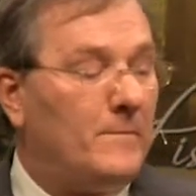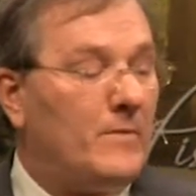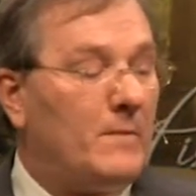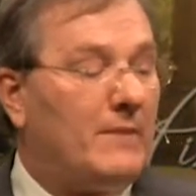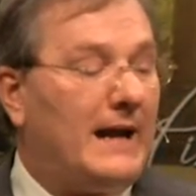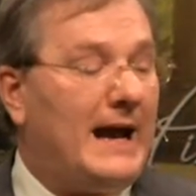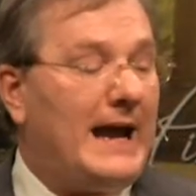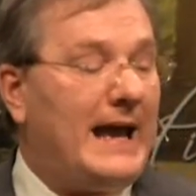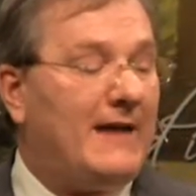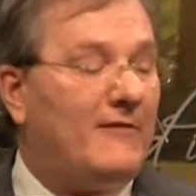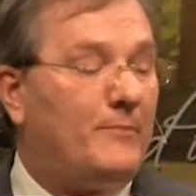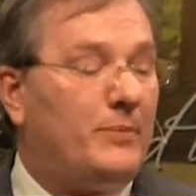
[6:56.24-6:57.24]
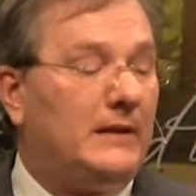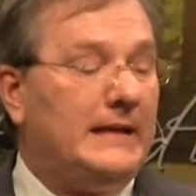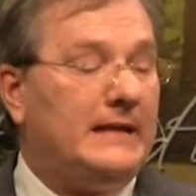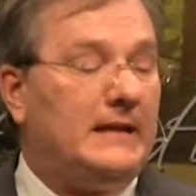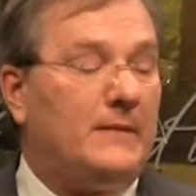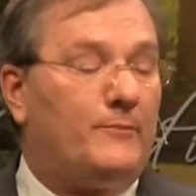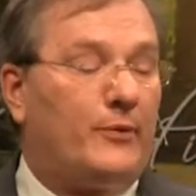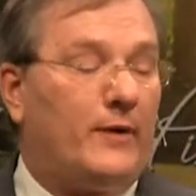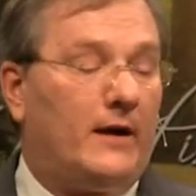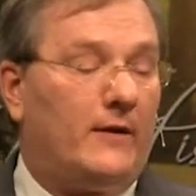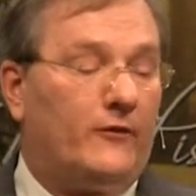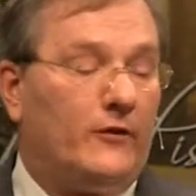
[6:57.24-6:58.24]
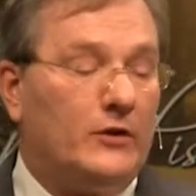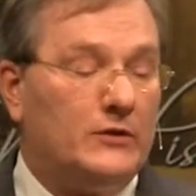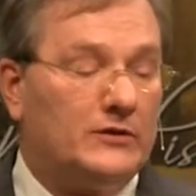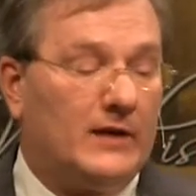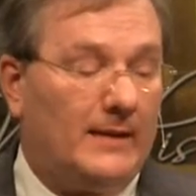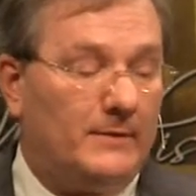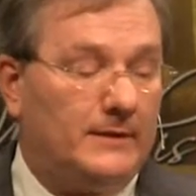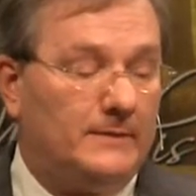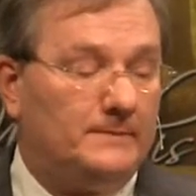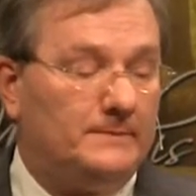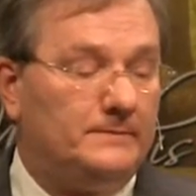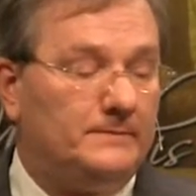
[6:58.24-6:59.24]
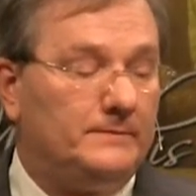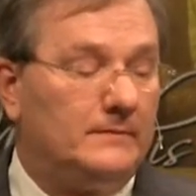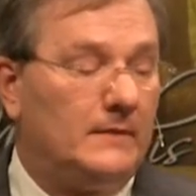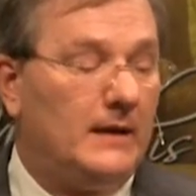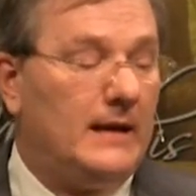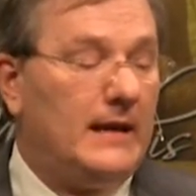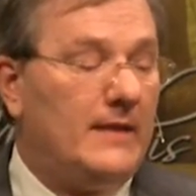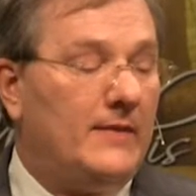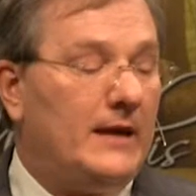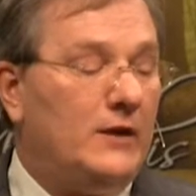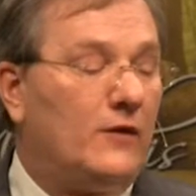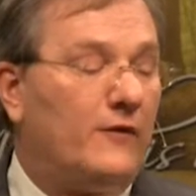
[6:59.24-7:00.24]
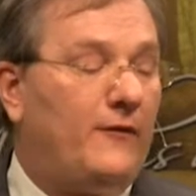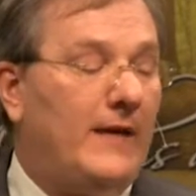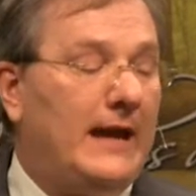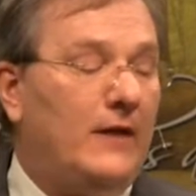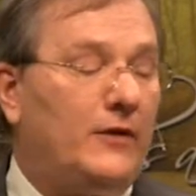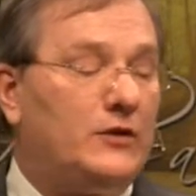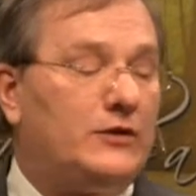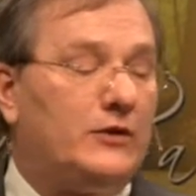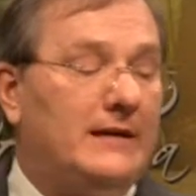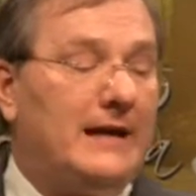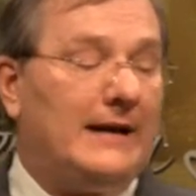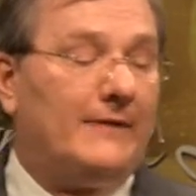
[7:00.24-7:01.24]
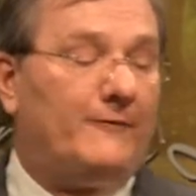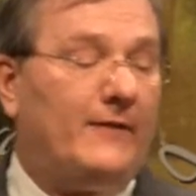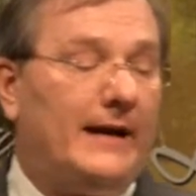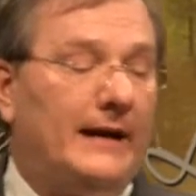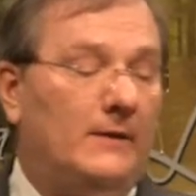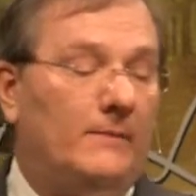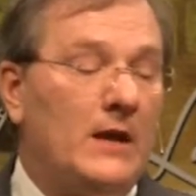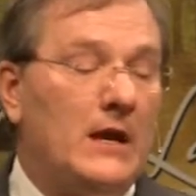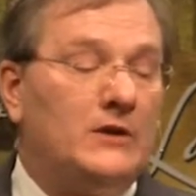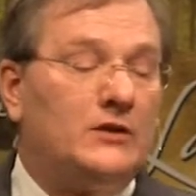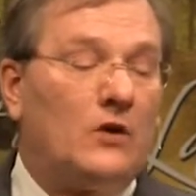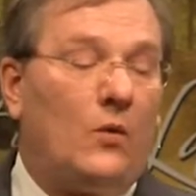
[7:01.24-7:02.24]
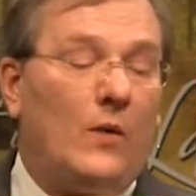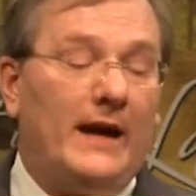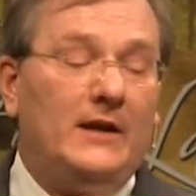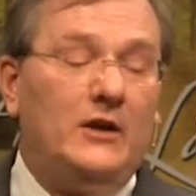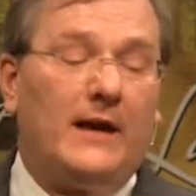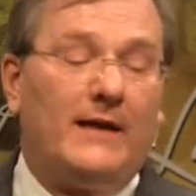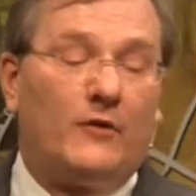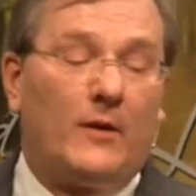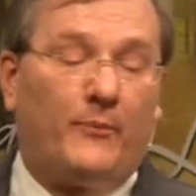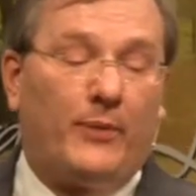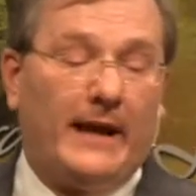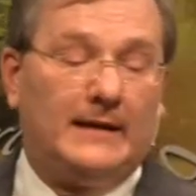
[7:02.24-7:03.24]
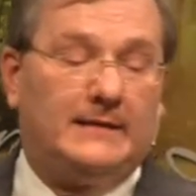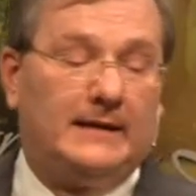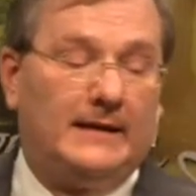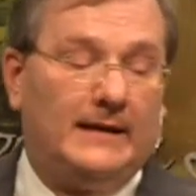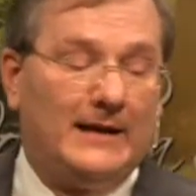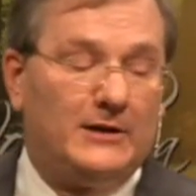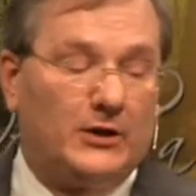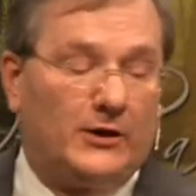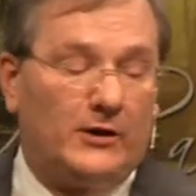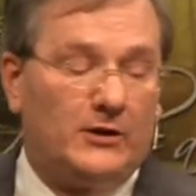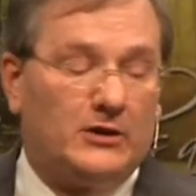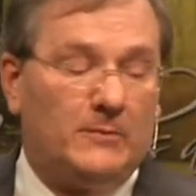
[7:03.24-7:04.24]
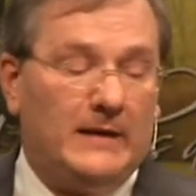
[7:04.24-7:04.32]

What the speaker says: "But I have pleaded in prayer for you, Simon, that your faith should not fail. So when you have repented and turned to me